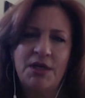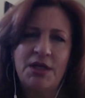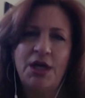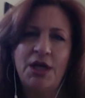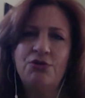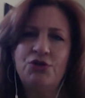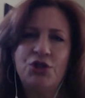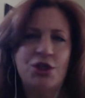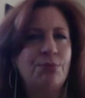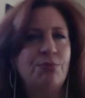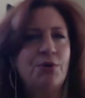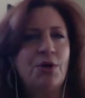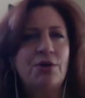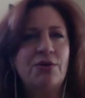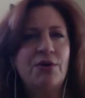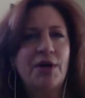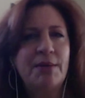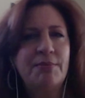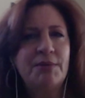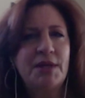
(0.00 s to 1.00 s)
coaching
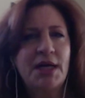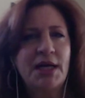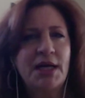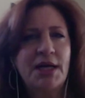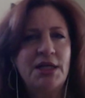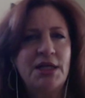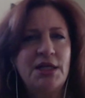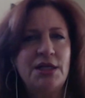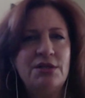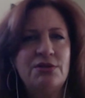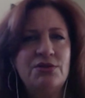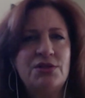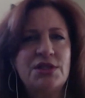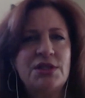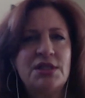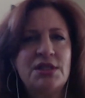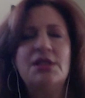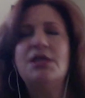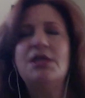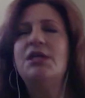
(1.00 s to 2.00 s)
program that I used.